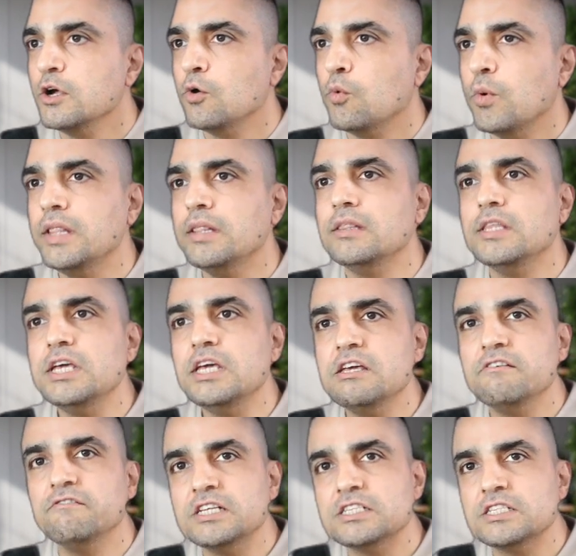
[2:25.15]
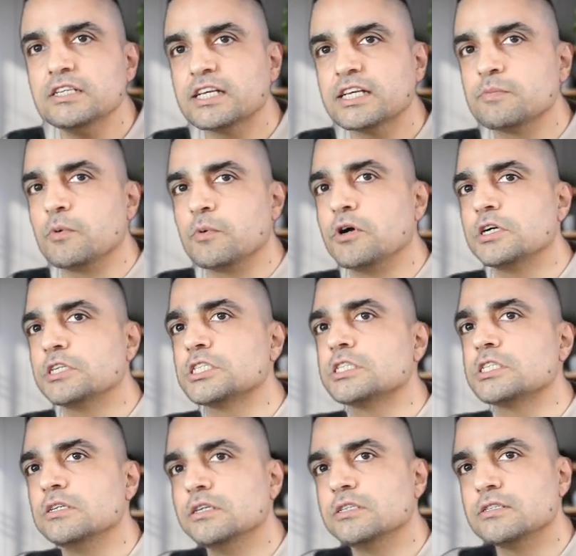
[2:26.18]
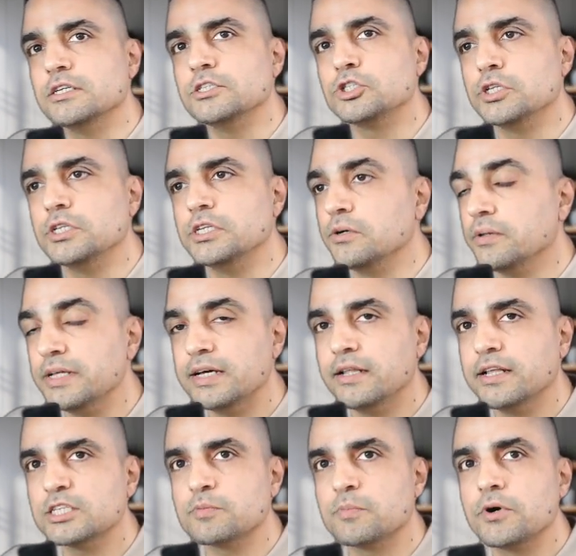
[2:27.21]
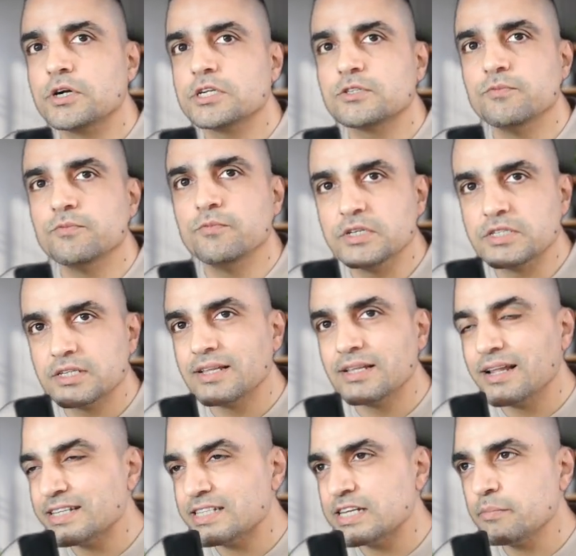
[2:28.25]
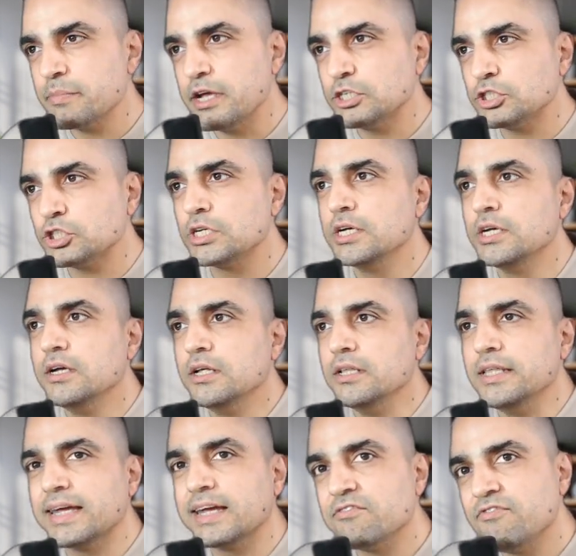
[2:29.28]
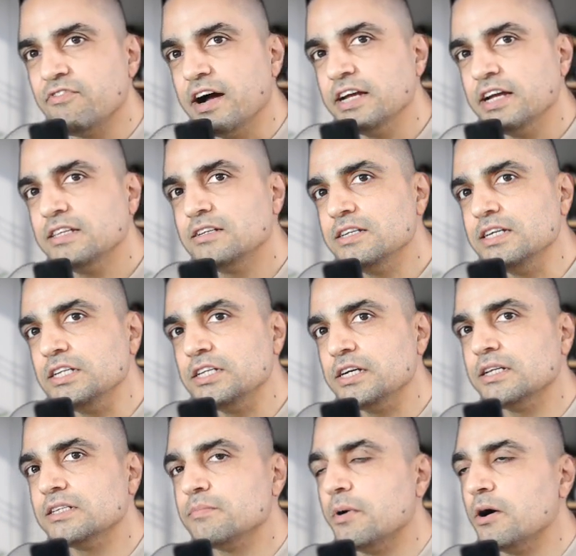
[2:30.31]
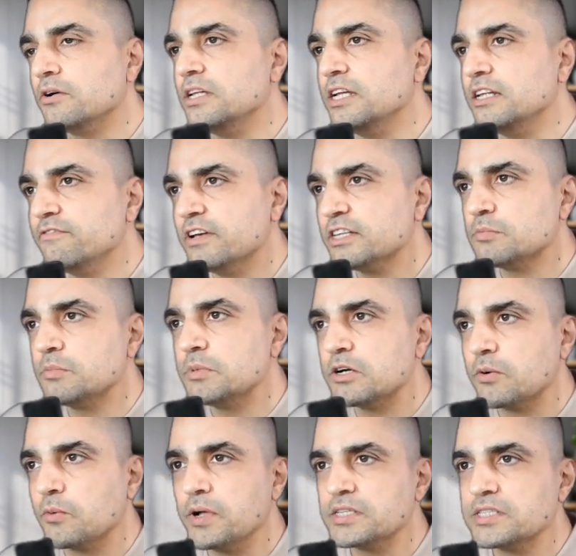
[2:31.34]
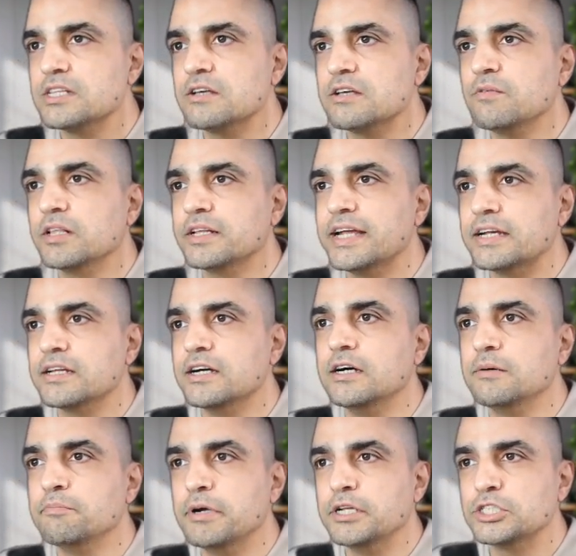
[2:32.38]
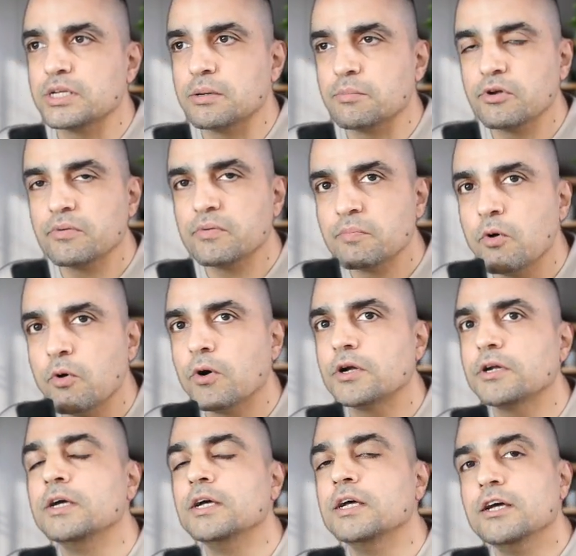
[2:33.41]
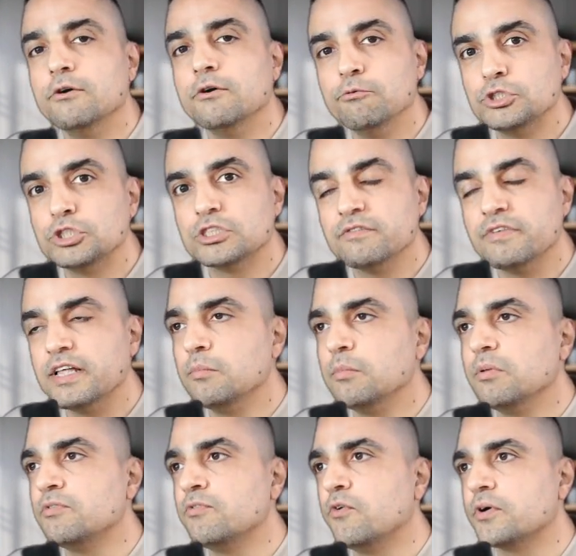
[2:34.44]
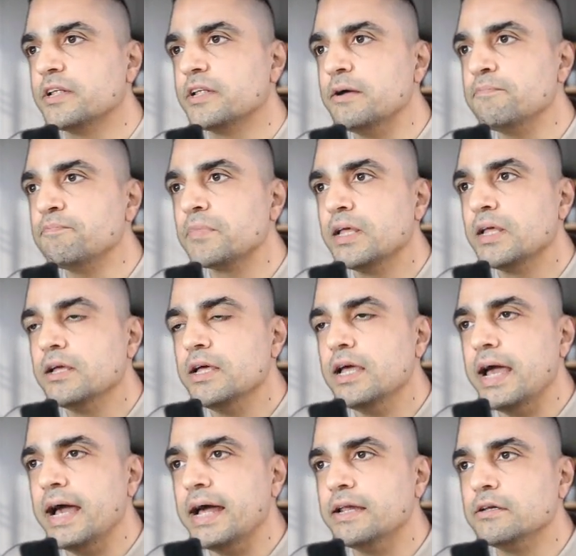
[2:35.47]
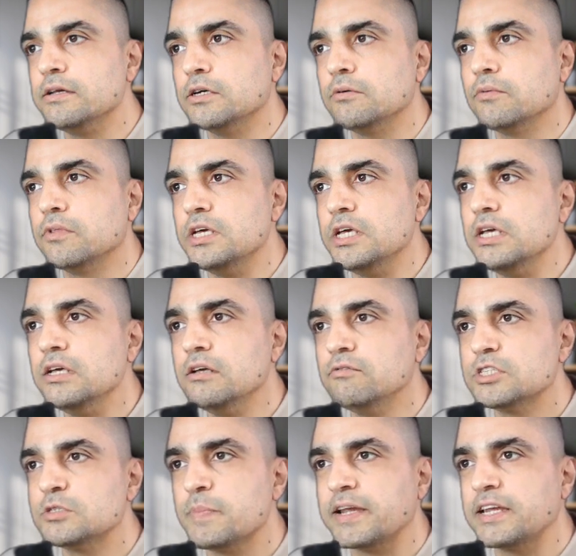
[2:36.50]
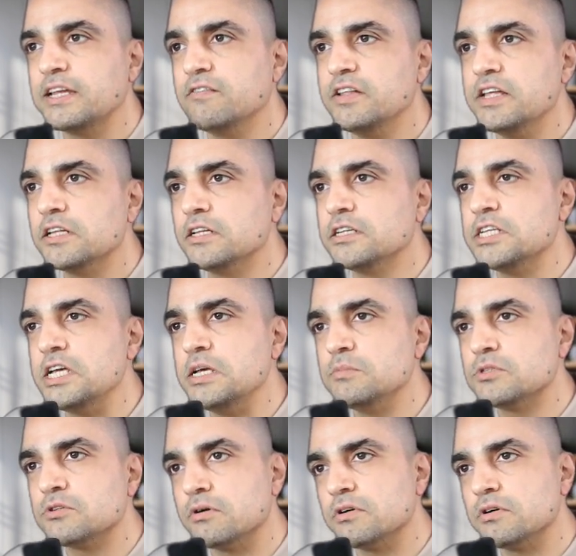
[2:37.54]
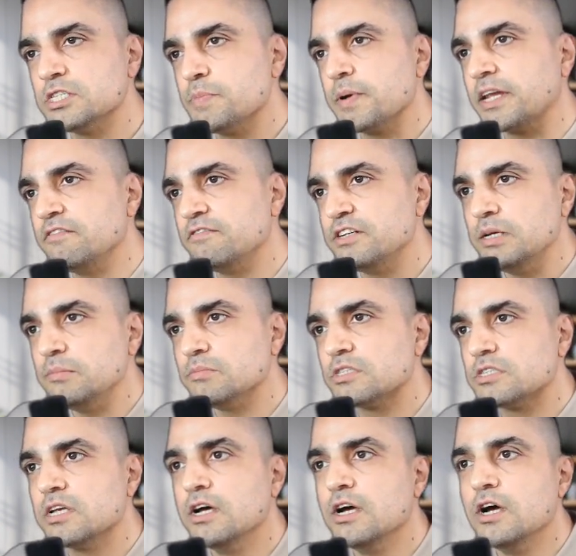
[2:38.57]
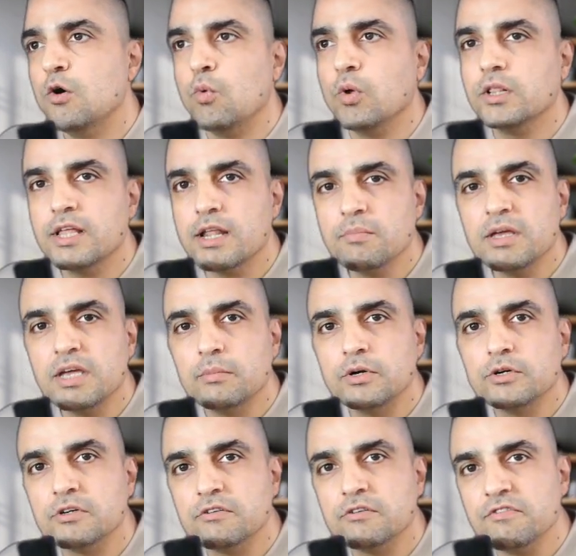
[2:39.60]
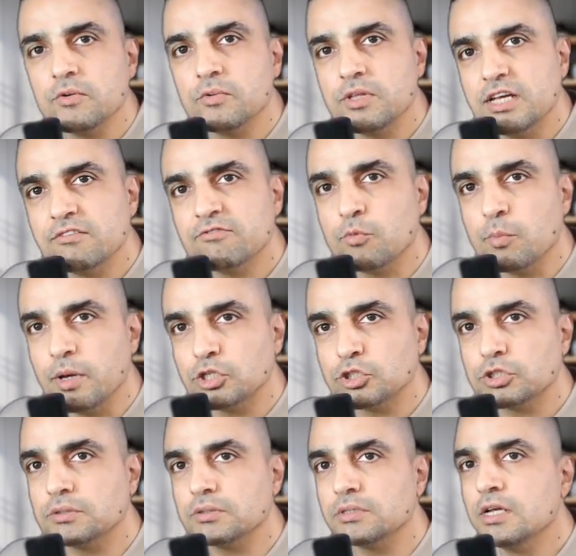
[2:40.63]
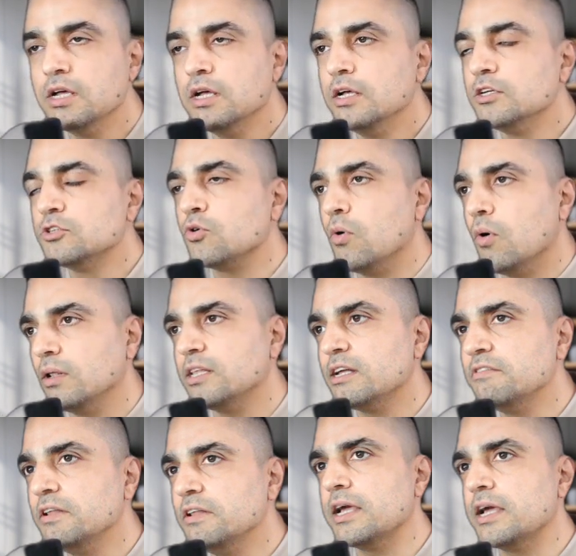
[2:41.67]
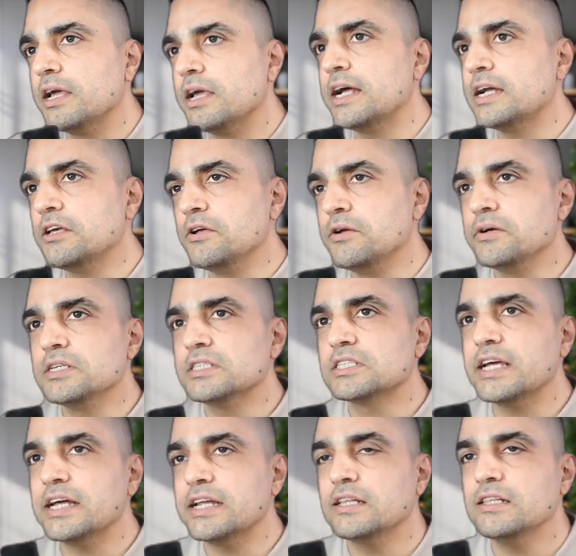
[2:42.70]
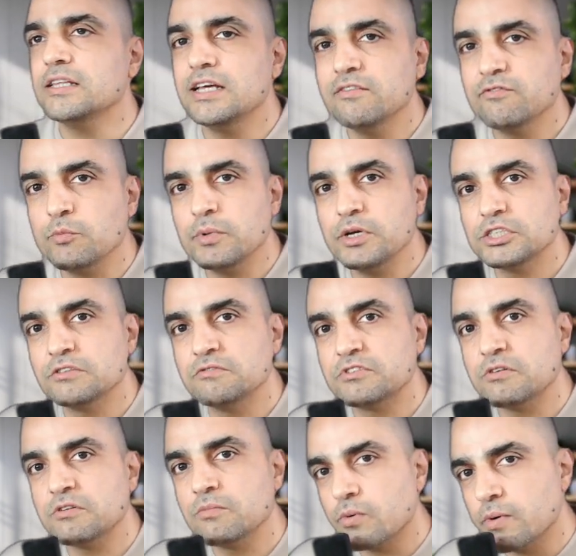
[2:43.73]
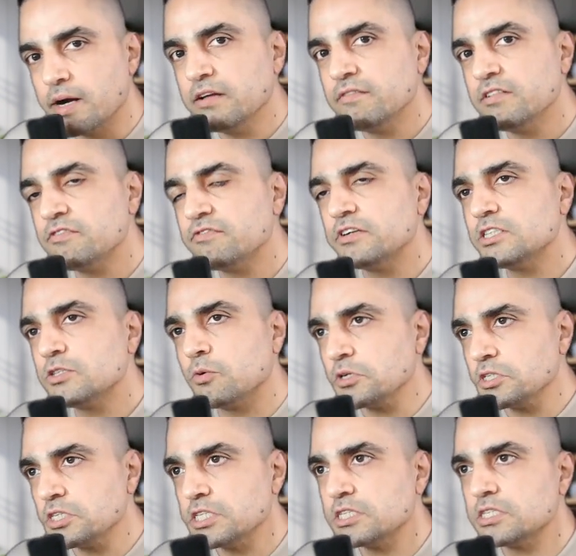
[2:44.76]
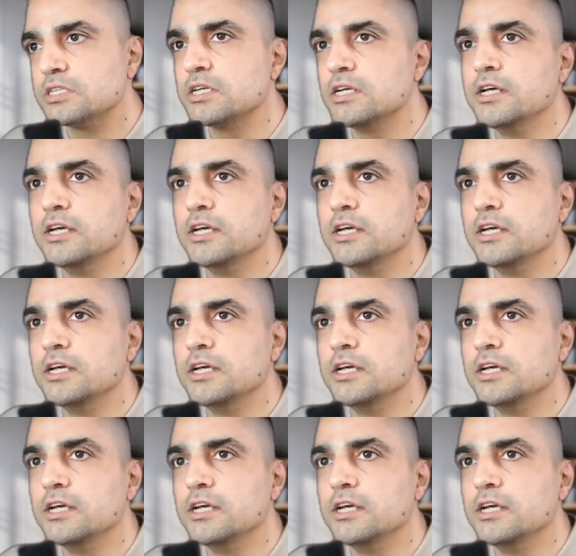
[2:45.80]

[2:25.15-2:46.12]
When the VC experts, essentially, or legal experts visit the listing page, they can find the details about the investment request. They will get a pitch summary report, which is available for them, and the respective legal teams or respective teams will then be able to review the information. So all that we're looking at here is getting the information from a variety of different sources,